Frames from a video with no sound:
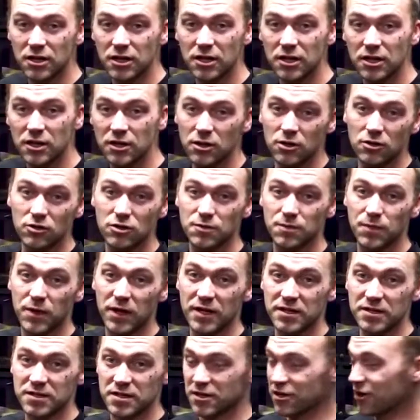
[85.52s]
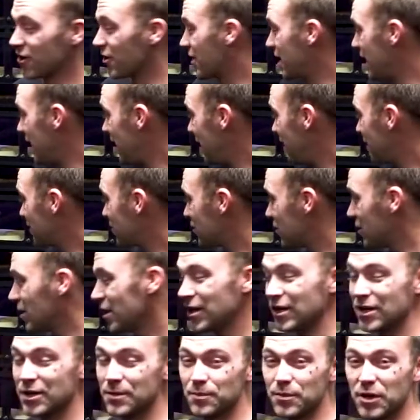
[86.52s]
a huge piss in her cage.
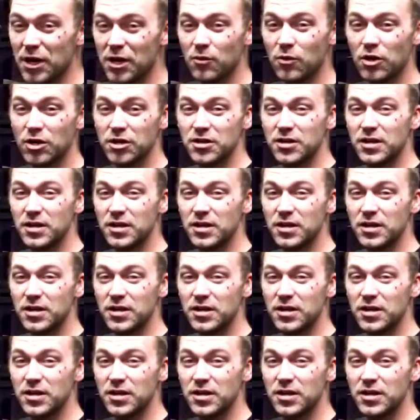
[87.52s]
But I want you